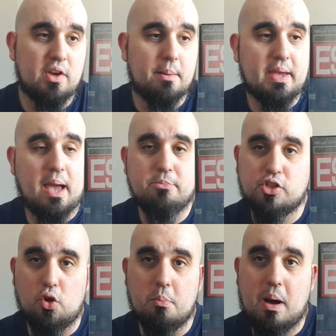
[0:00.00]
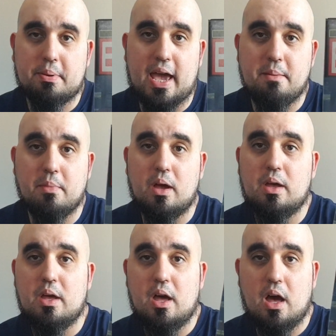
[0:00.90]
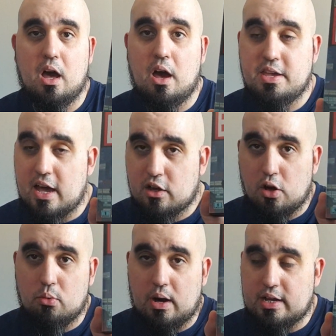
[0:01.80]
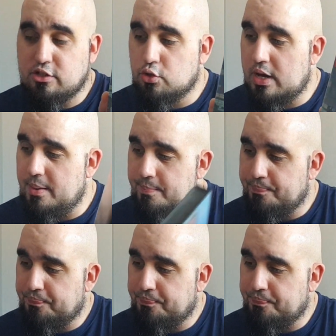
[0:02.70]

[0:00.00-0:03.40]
type game, shoot 'em up game. Yeah, cool. I enjoy it.